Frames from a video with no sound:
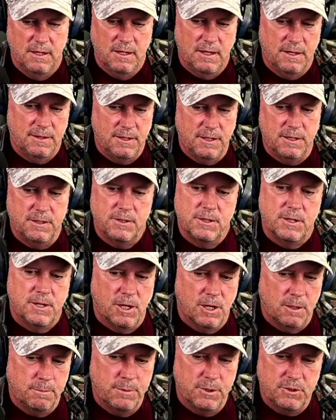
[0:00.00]
I think it's
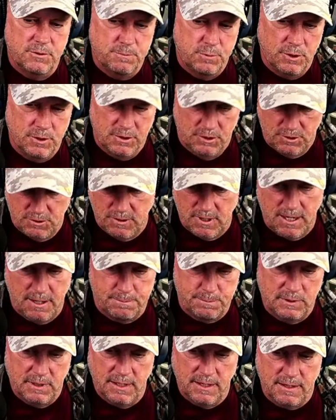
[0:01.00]
garbage putting
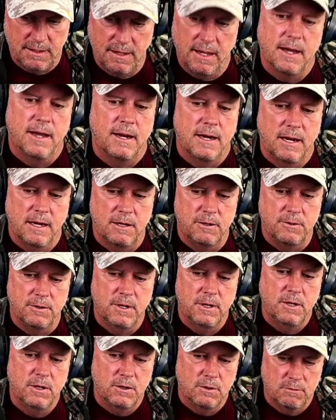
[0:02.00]
crap like that out
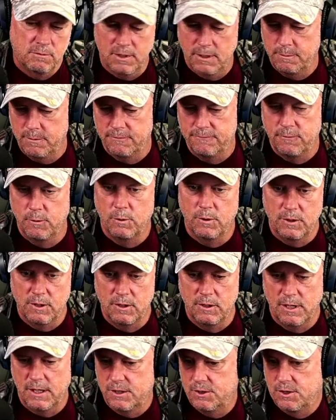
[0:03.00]
right before an
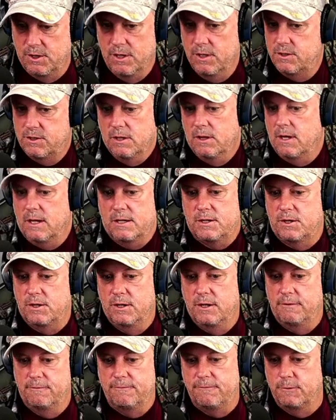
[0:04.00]
election. It's election
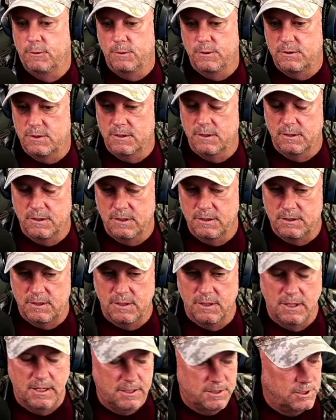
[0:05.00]
influence. It's
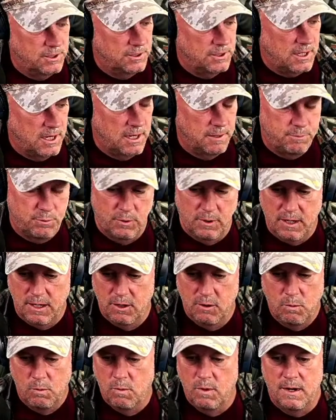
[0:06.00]
election tampering. I
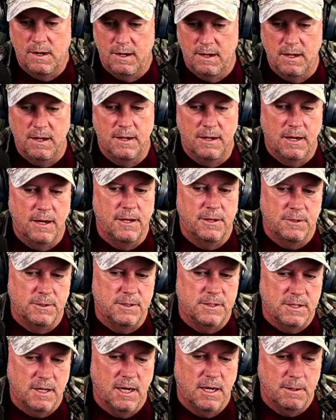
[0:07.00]
don't want it on either
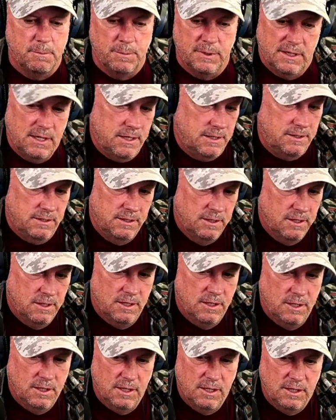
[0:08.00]
side. But
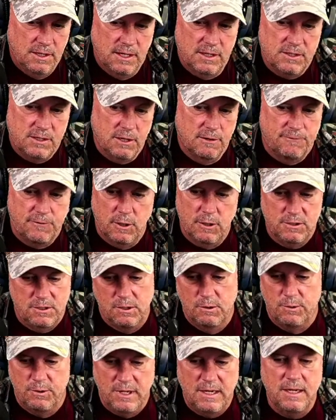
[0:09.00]
that stuff also
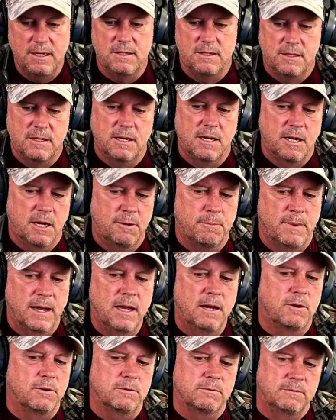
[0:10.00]
needs to come
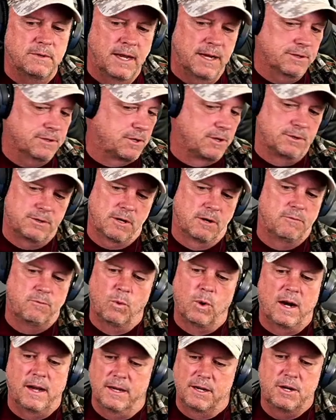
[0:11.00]
out. Ask yourself,
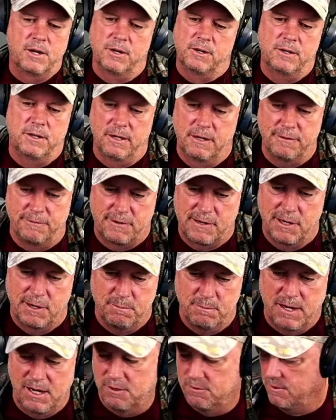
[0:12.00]
why couldn't it have
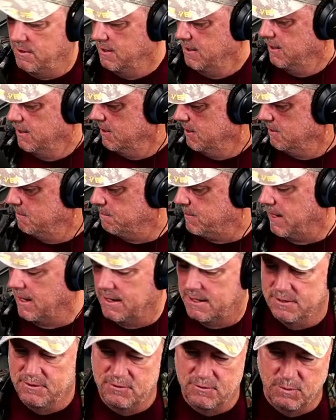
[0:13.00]
come out back
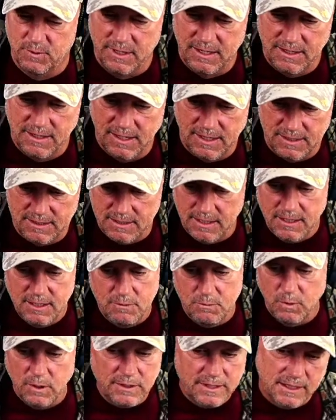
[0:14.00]
in 2019?
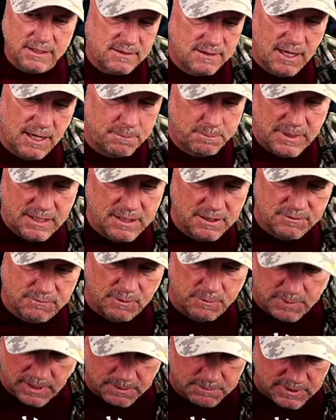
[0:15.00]
Well, that's not because
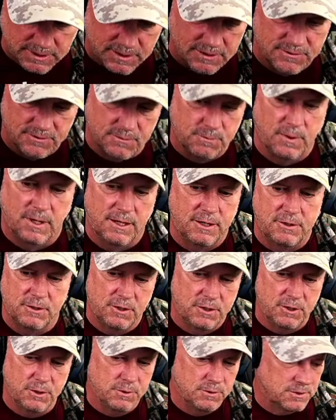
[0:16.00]
Republicans wanted to
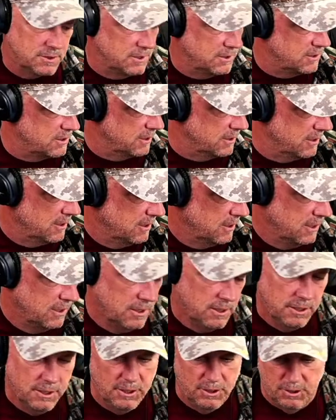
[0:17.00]
use it to
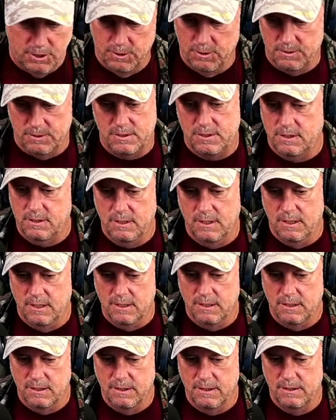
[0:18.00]
hurt
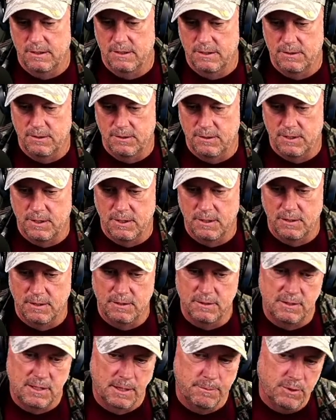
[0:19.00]
the
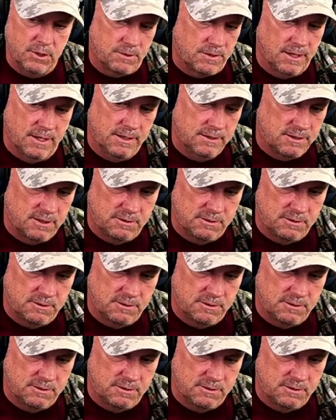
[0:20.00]
Democrats.